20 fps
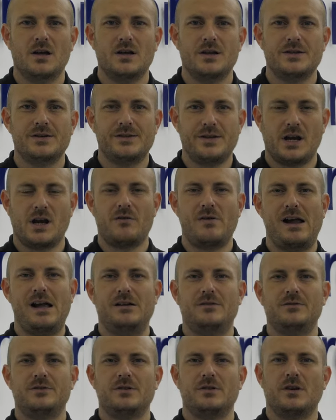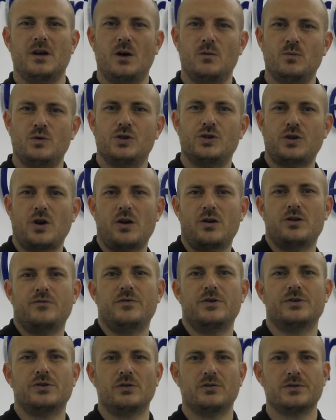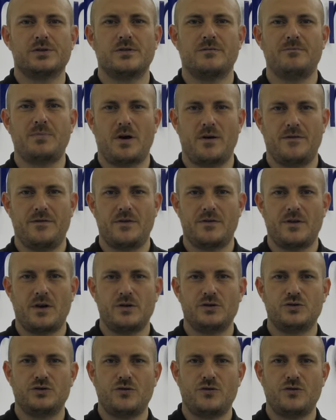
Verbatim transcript: Stick around and we'll show you the results of both of those